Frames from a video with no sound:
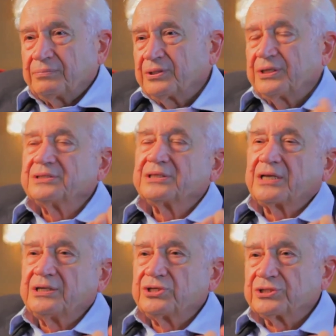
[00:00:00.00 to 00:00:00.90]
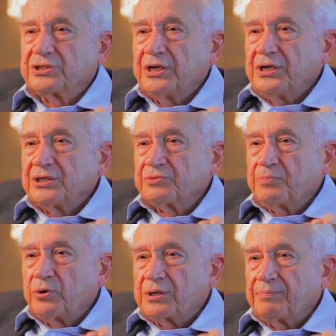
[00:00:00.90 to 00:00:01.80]
things that I just
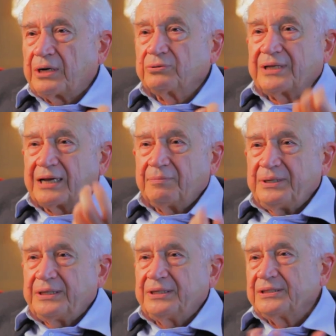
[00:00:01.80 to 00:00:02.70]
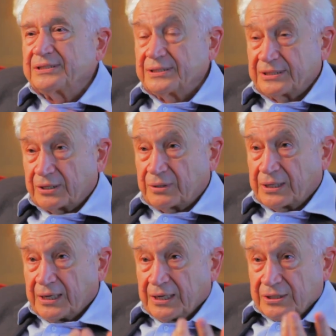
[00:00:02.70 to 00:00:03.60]
spoke about, diabetes and so on.
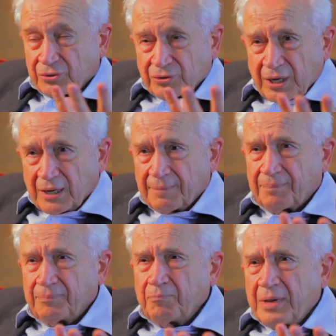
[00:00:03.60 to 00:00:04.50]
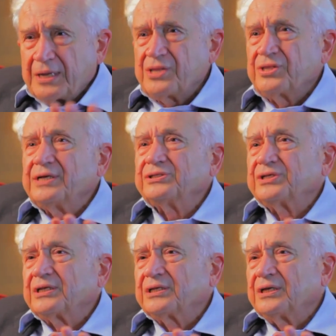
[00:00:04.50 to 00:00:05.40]
So there are many things
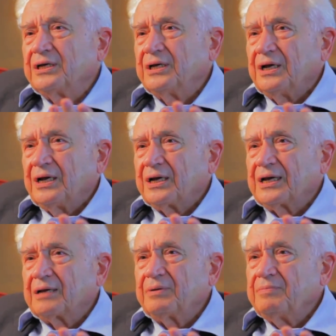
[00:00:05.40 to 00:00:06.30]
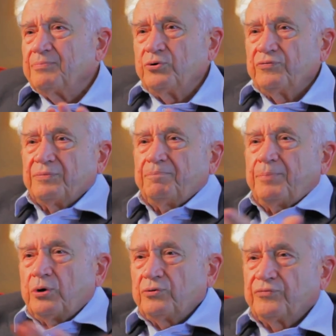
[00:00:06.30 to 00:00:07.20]
that uh, can be improved. The
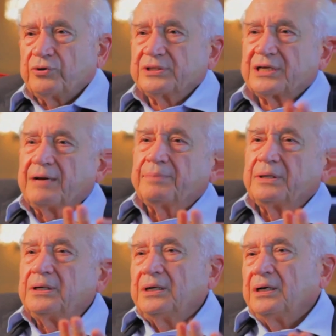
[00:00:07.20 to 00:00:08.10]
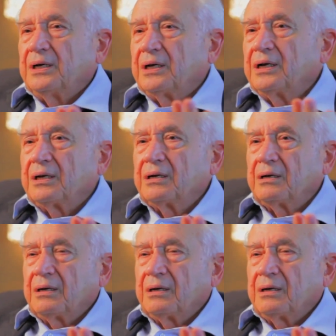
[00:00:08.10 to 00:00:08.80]
bone, for example, uh,